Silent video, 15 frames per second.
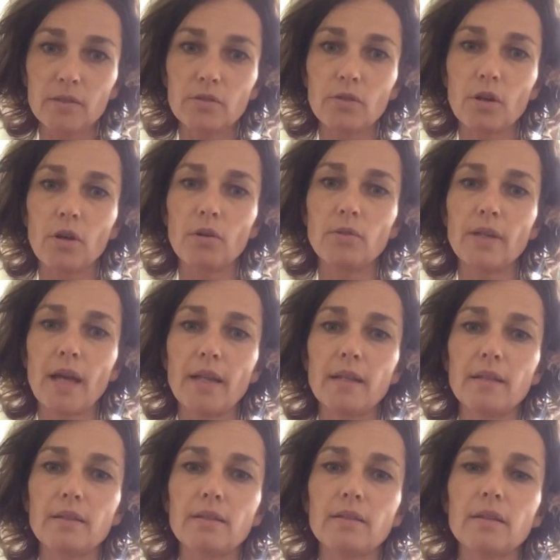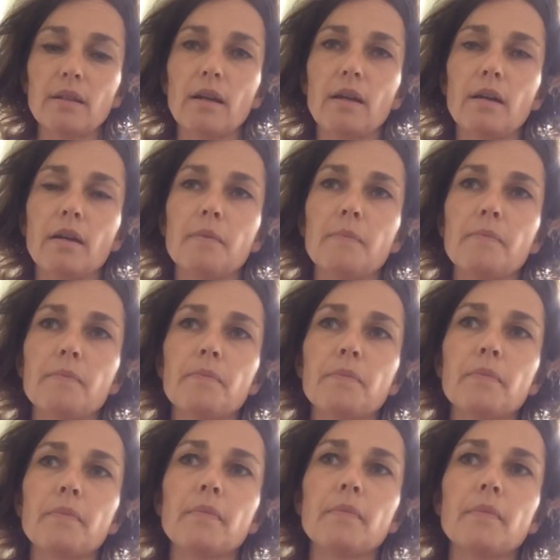So that is
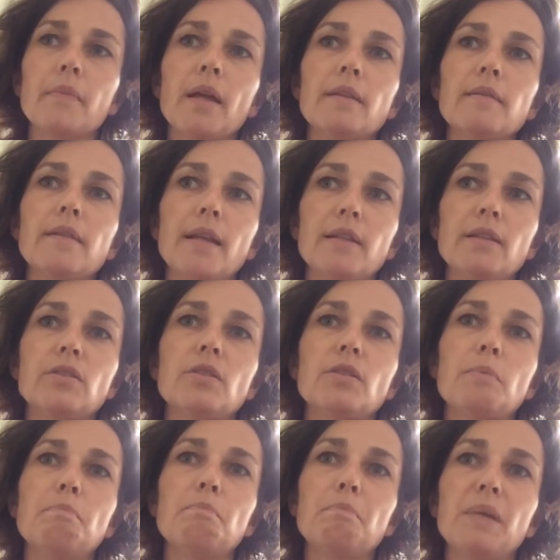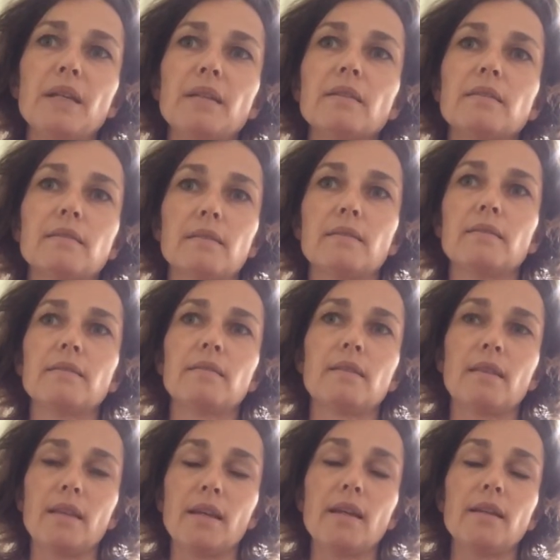the biggest
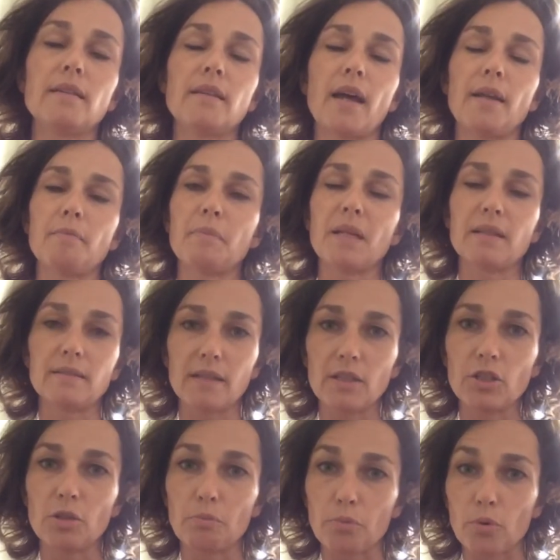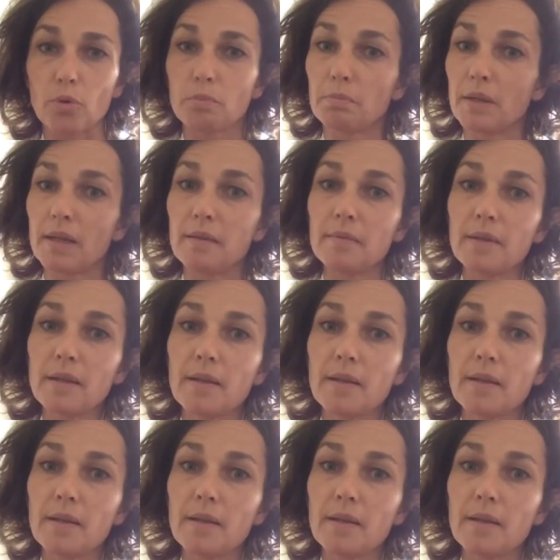thing that meditation brought me.